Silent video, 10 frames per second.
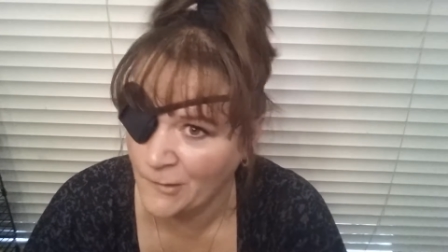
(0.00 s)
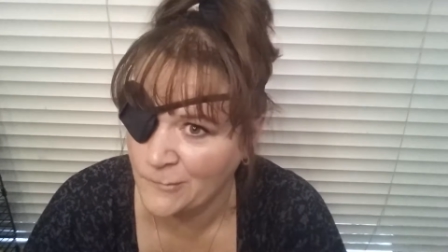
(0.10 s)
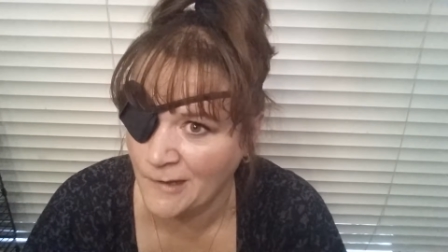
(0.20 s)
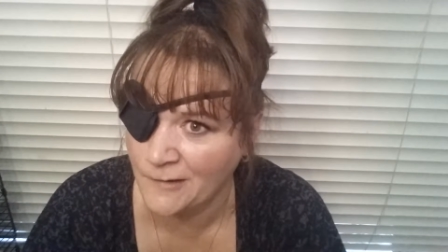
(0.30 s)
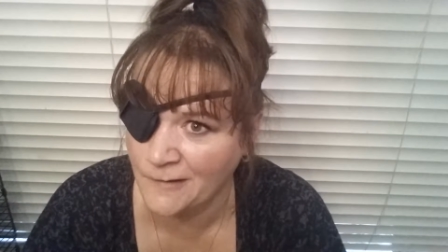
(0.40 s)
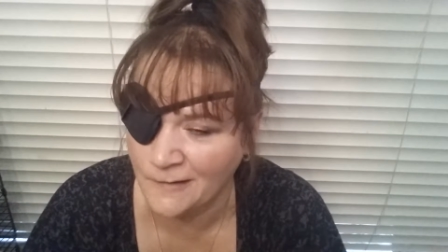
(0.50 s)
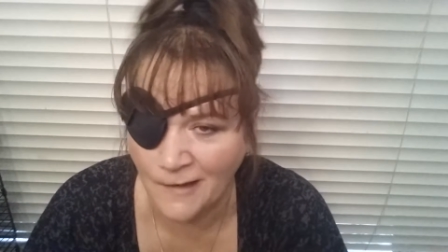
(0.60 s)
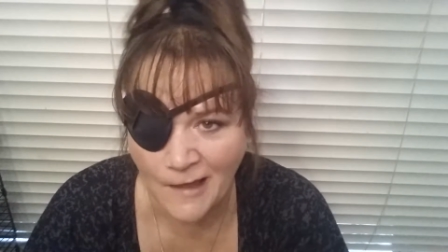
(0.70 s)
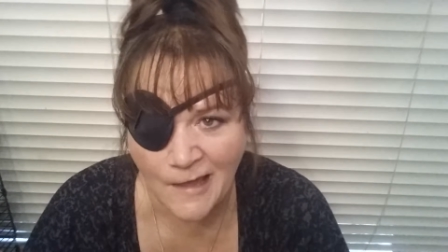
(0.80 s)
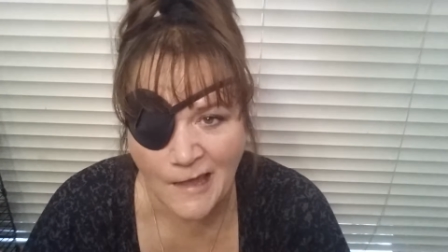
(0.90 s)
Or better.
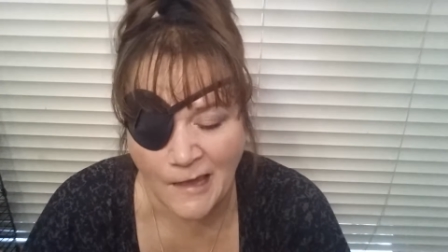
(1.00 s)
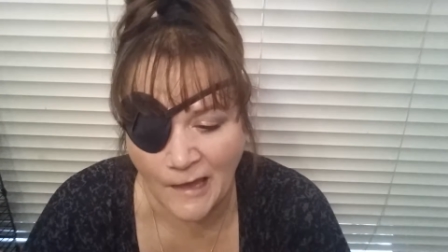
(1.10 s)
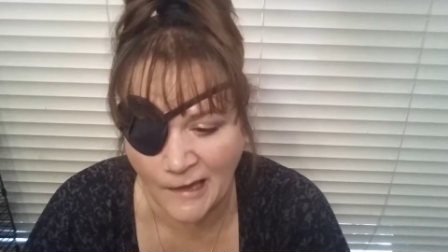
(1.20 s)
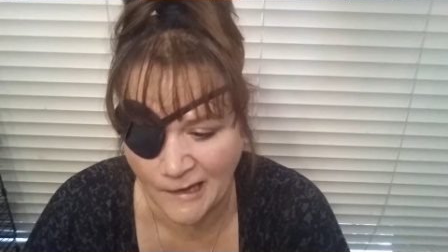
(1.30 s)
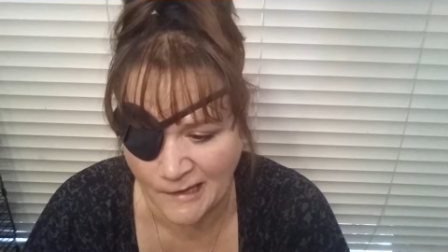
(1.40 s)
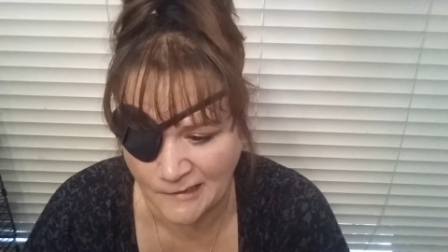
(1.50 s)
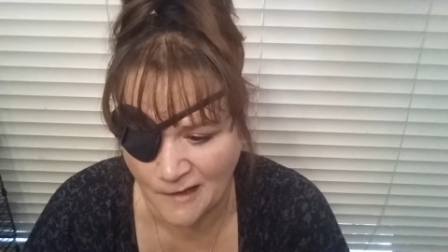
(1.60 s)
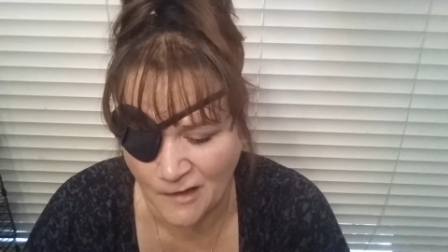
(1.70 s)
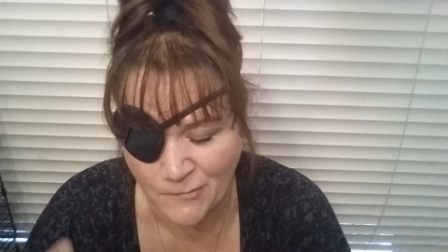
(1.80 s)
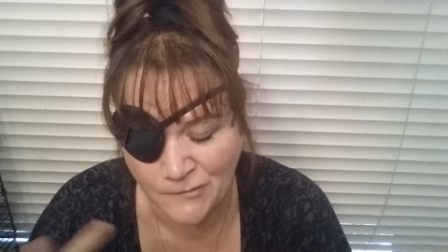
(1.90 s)
And
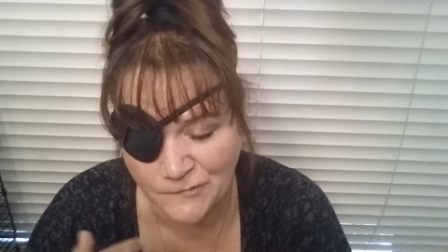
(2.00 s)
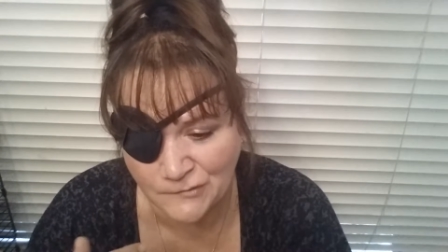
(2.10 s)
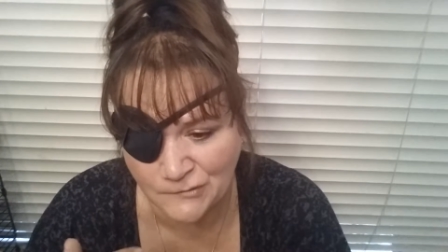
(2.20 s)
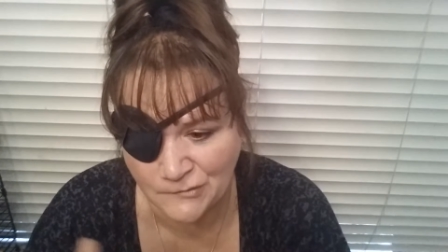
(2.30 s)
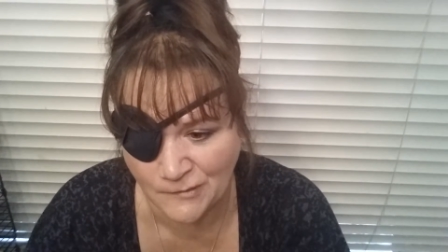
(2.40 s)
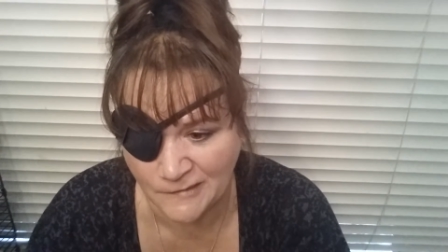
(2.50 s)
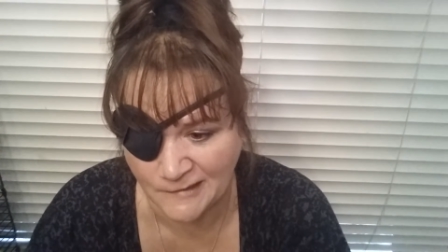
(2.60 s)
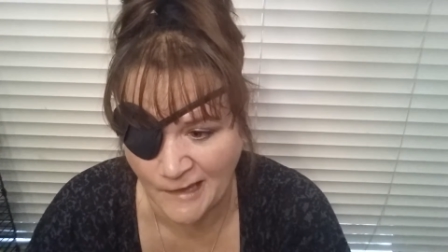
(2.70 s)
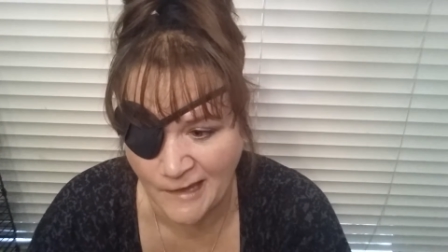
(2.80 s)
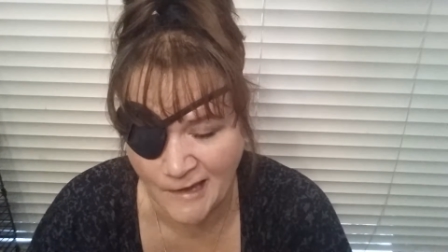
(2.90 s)
I also do during the
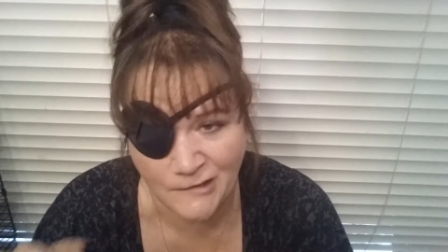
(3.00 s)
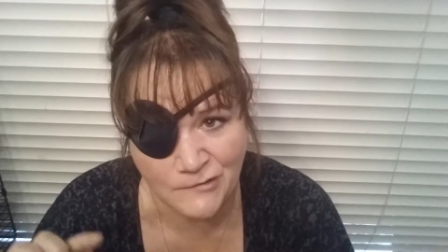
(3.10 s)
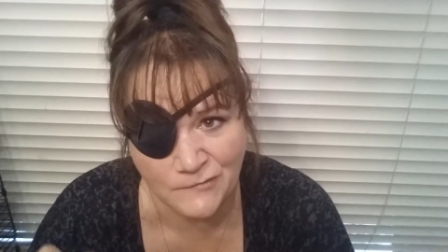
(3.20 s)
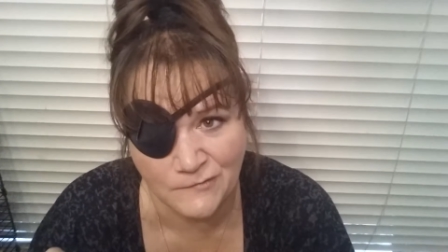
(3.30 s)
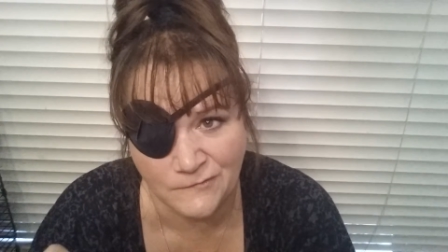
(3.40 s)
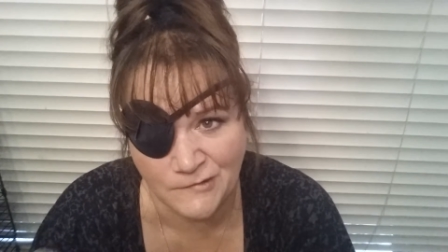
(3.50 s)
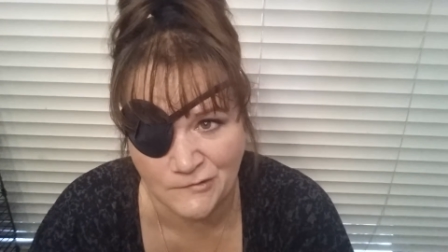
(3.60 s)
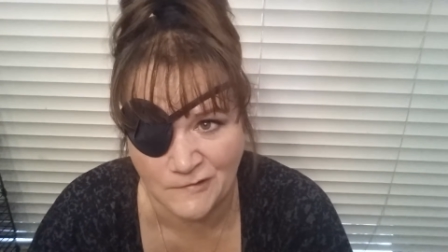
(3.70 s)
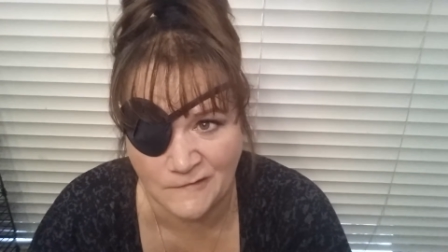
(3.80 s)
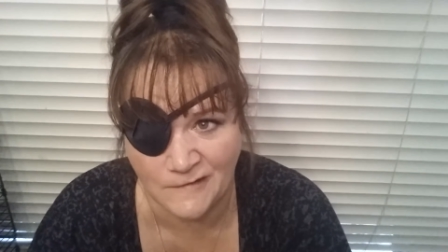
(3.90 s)
day, I do
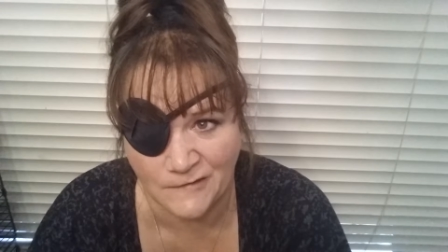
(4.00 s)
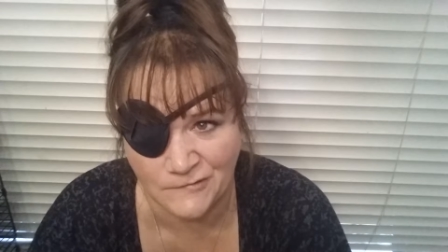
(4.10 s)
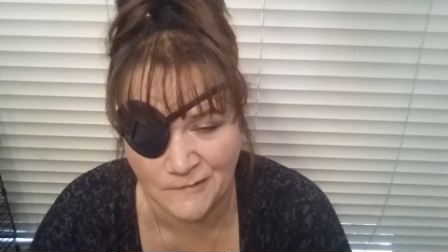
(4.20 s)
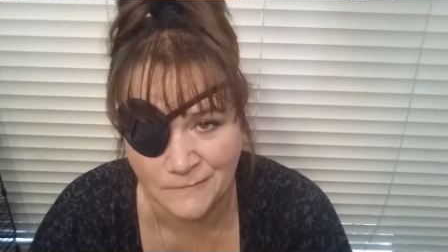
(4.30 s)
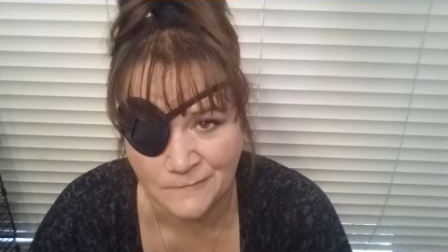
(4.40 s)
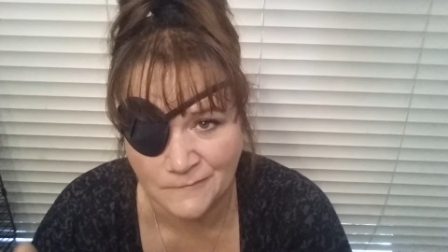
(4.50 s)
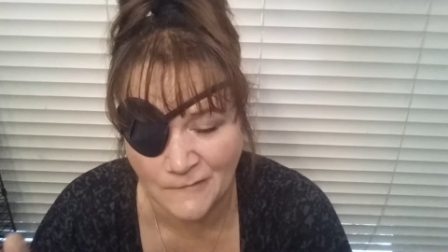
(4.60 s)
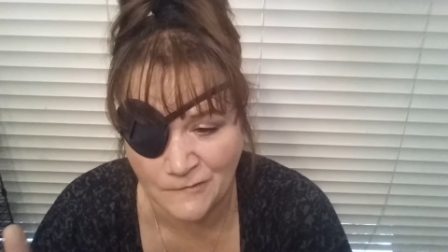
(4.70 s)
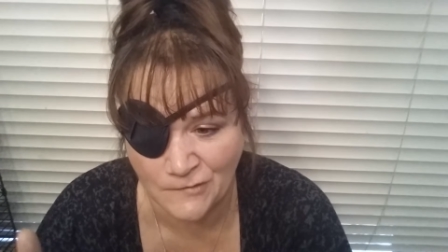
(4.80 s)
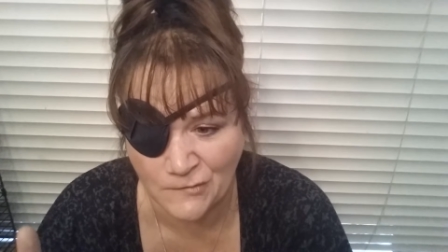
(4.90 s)
visualization.
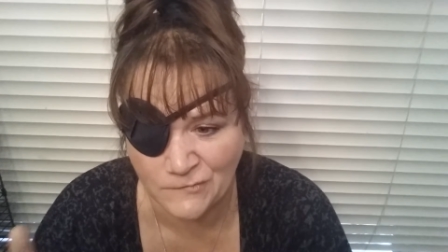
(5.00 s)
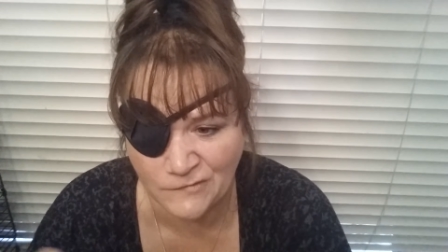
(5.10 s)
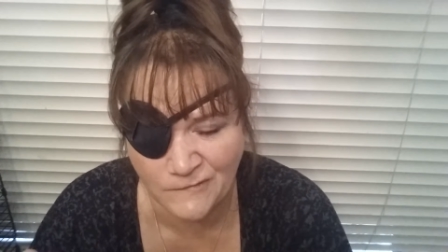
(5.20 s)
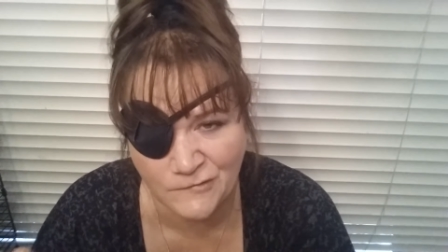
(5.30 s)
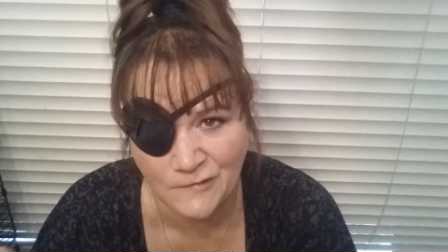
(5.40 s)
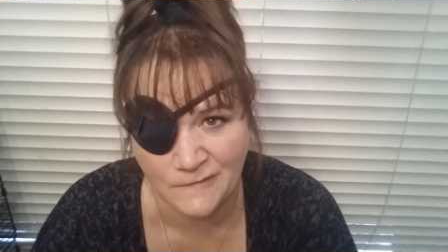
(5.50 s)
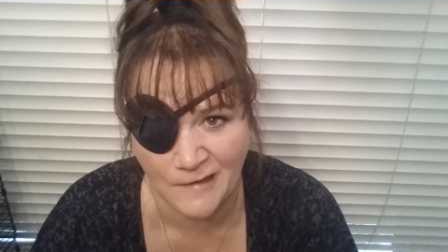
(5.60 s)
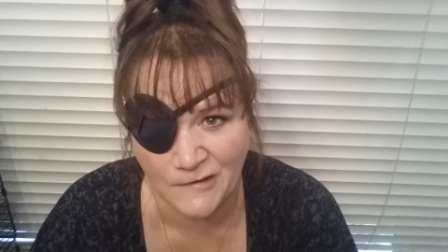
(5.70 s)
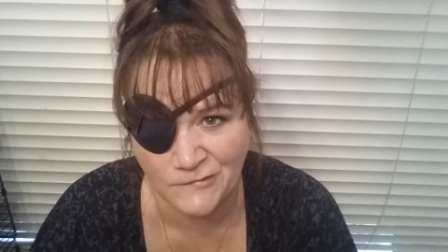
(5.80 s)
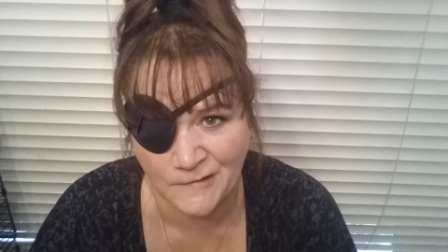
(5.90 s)
So with
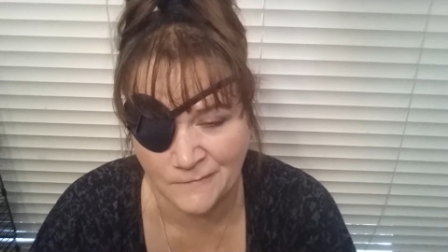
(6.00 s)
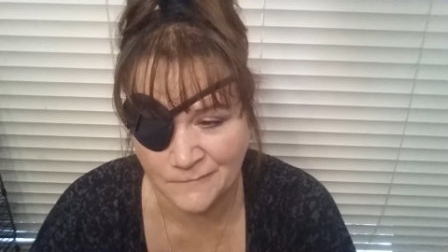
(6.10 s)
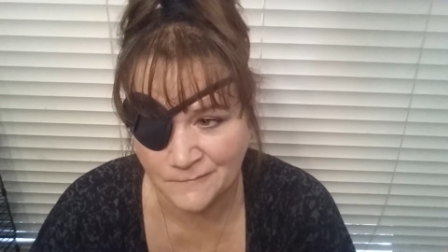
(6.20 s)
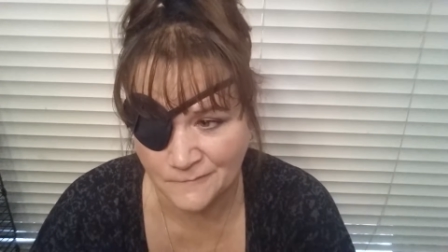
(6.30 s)
visualization,